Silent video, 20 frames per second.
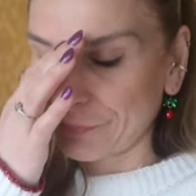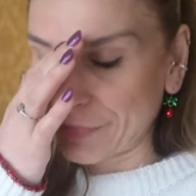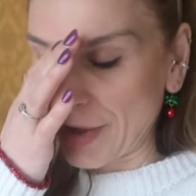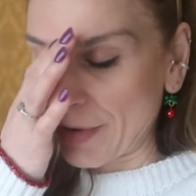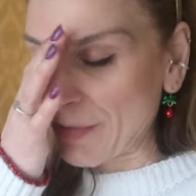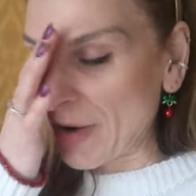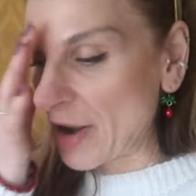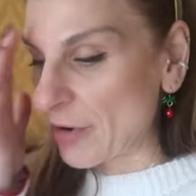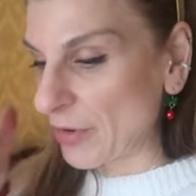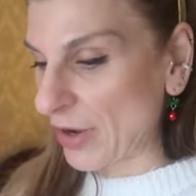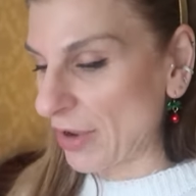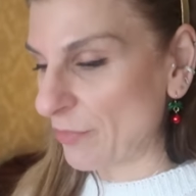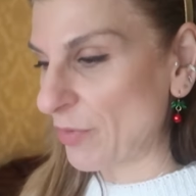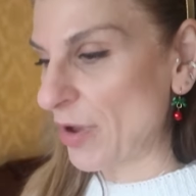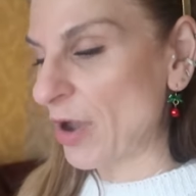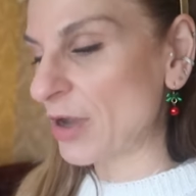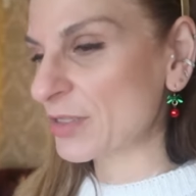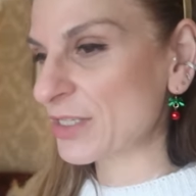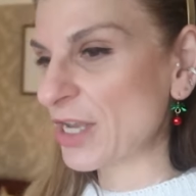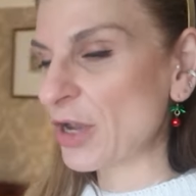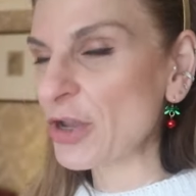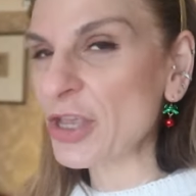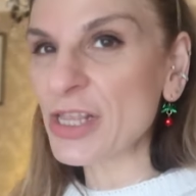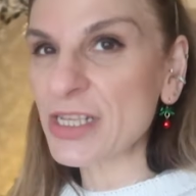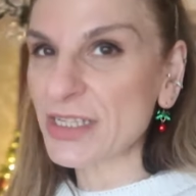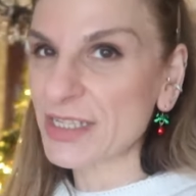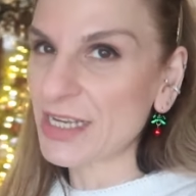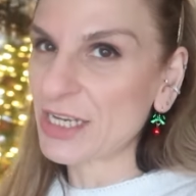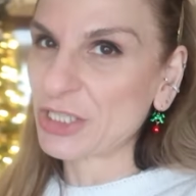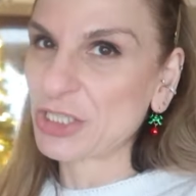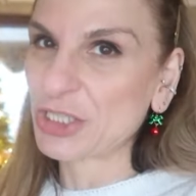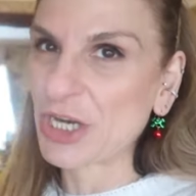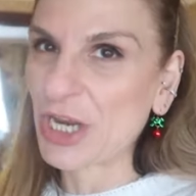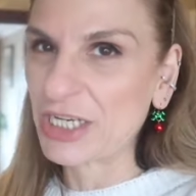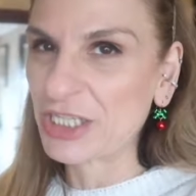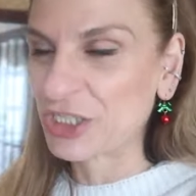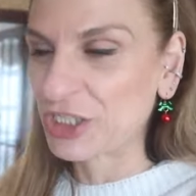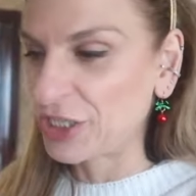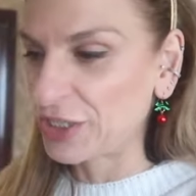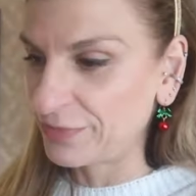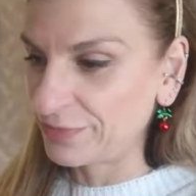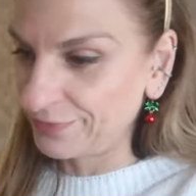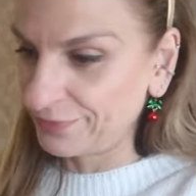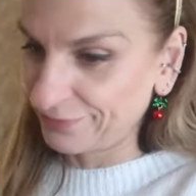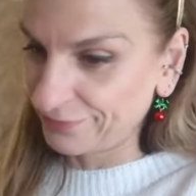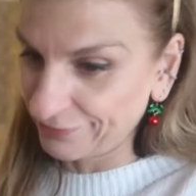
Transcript: I'm like, okay, well, I'll tell you the situation.